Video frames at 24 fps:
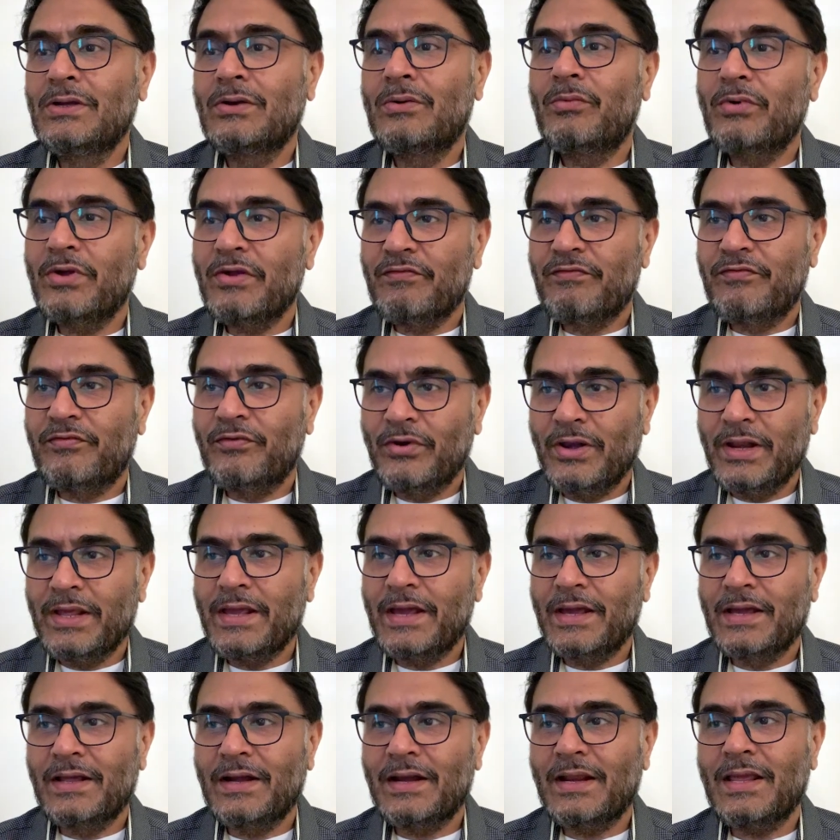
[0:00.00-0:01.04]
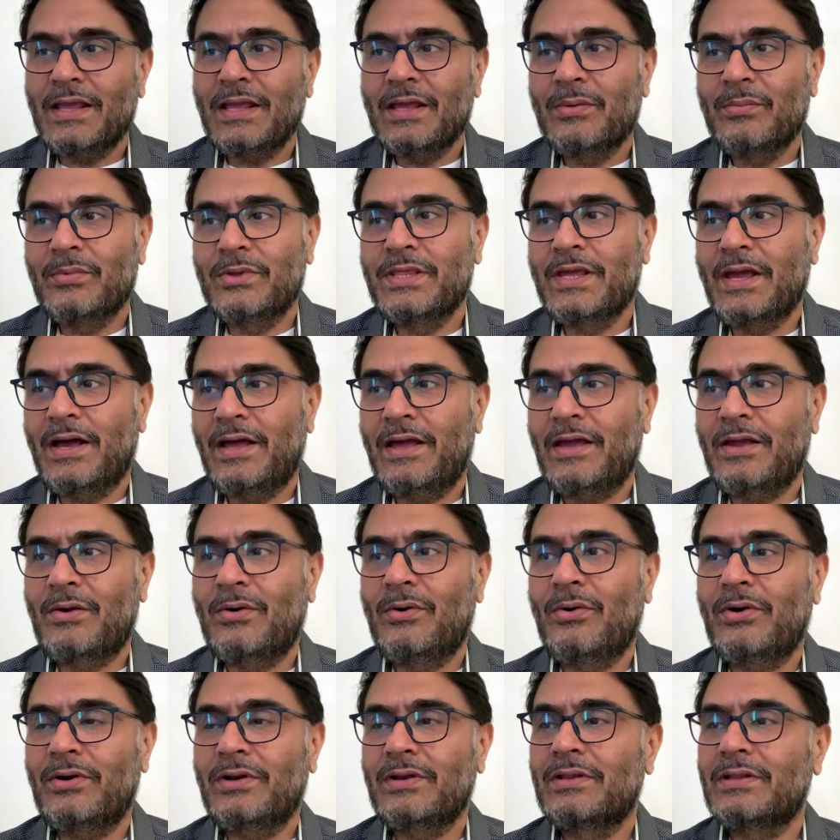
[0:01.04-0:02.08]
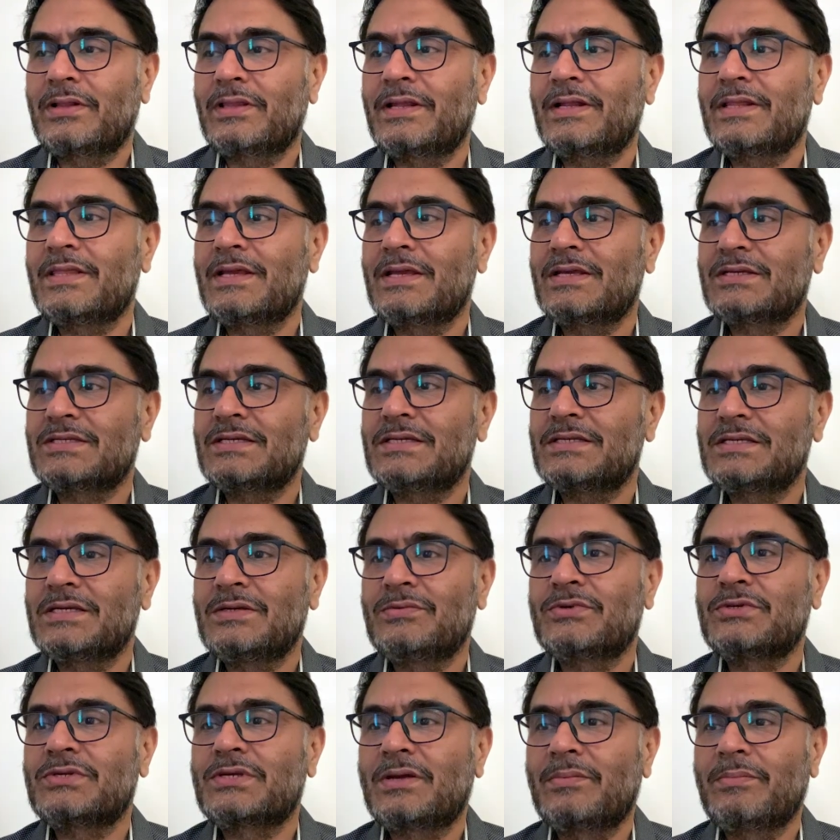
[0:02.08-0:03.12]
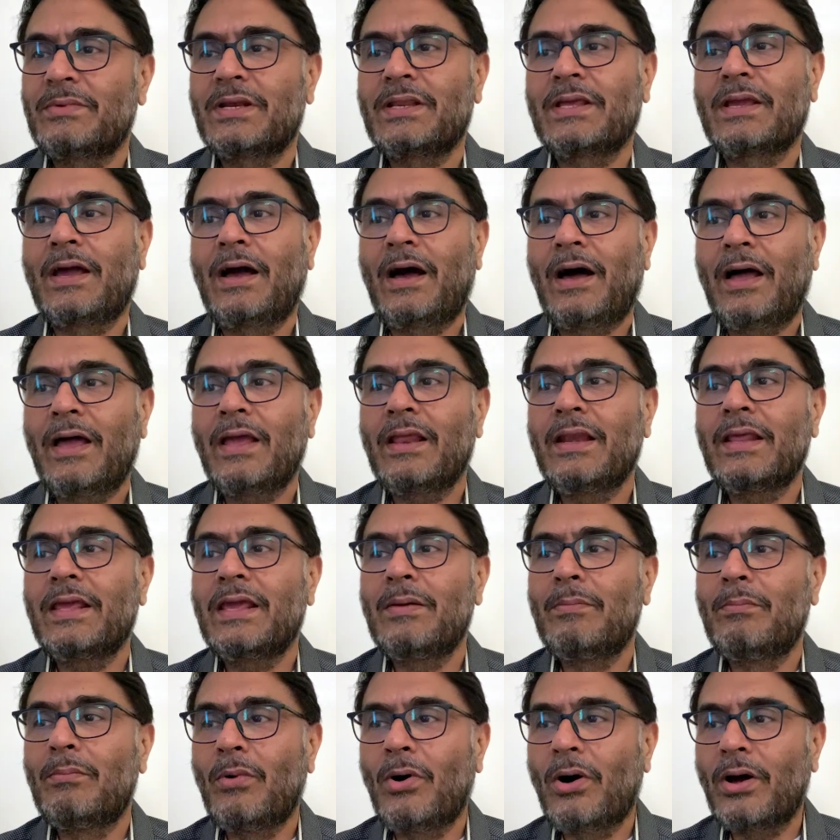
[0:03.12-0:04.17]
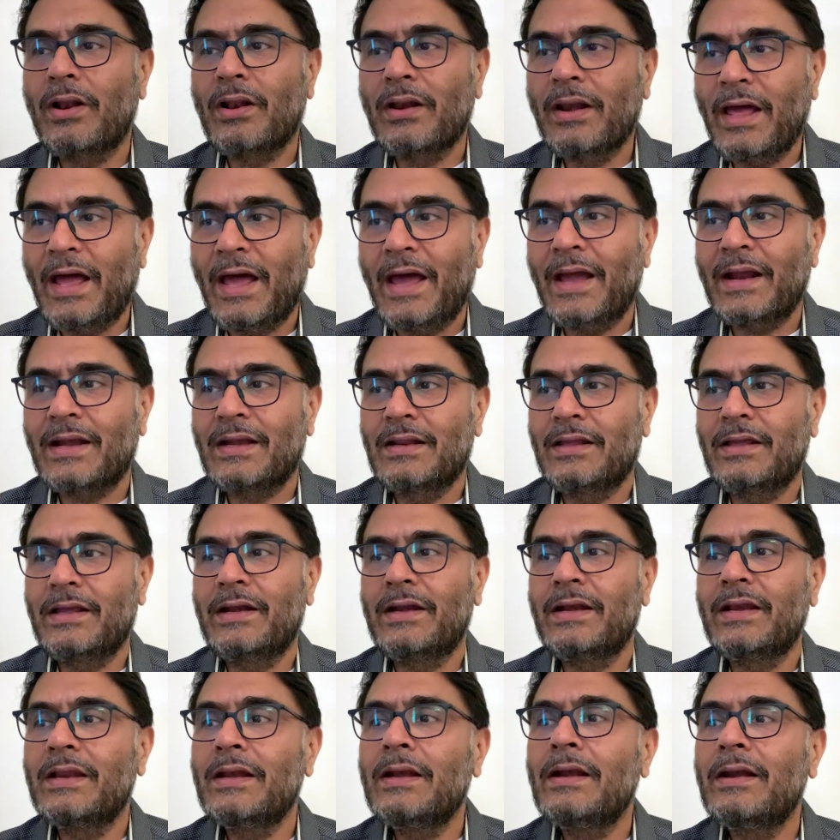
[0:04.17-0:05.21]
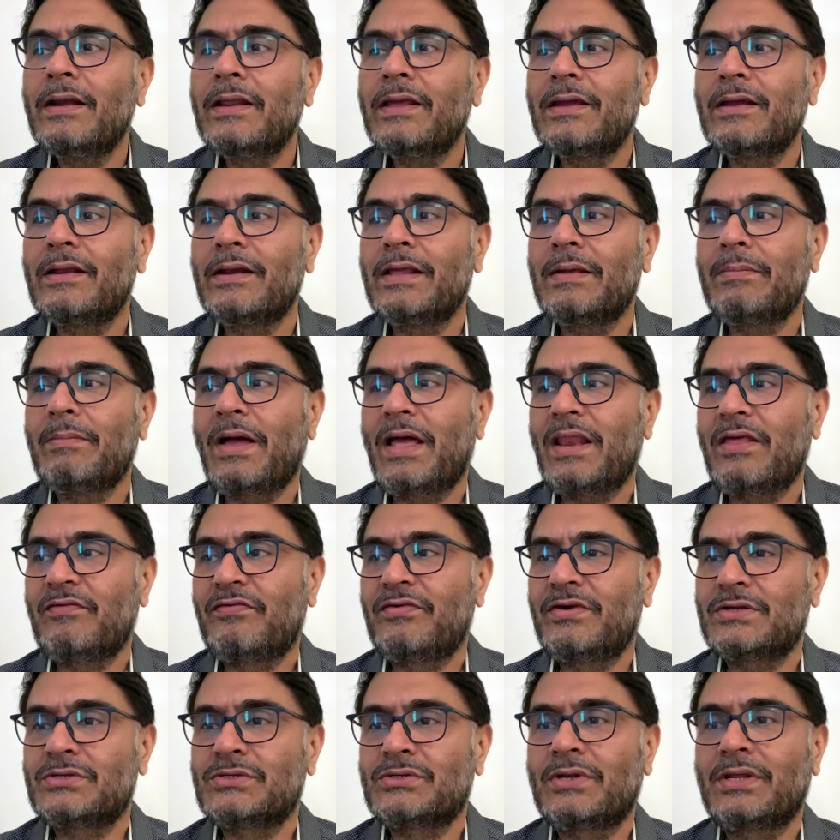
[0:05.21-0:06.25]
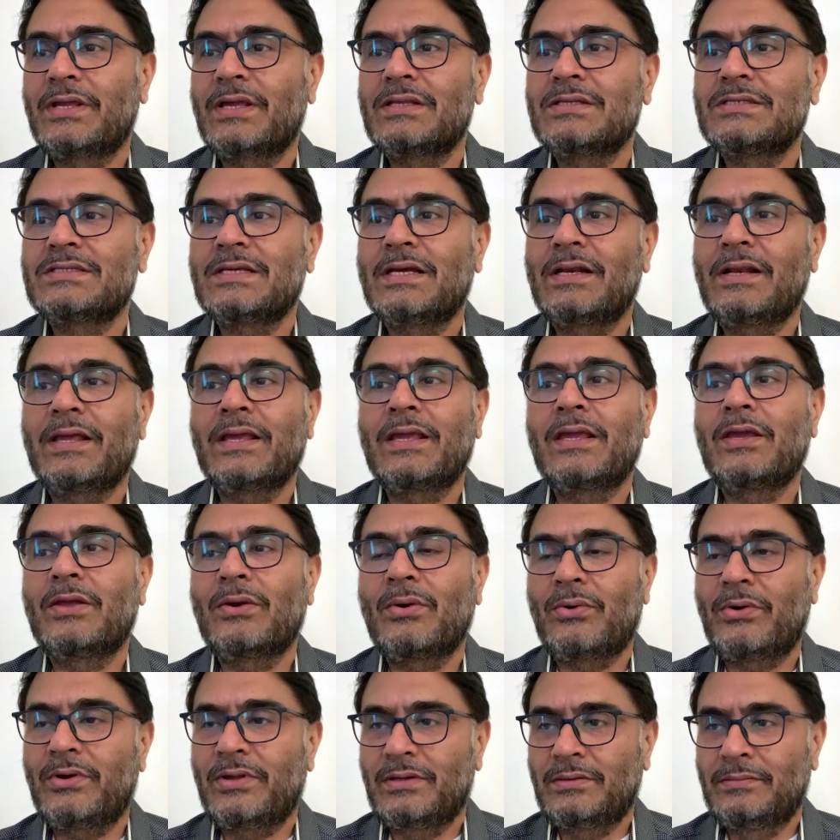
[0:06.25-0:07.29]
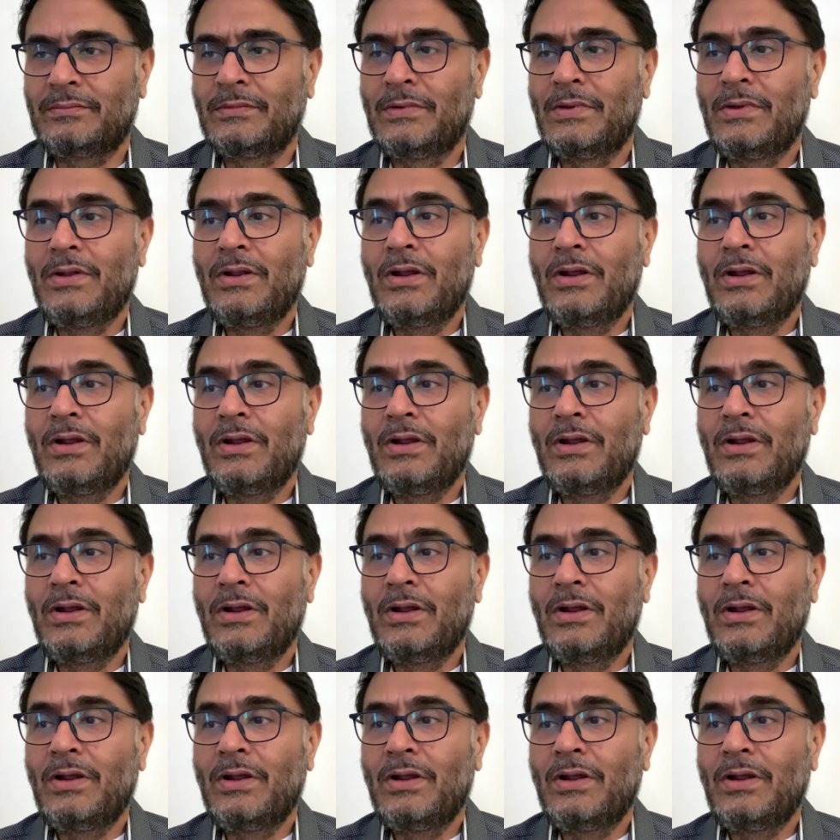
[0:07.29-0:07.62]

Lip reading: We fully agree with the High Court that the assessee was committing a highly immoral act in illegally manufacturing and selling heroin.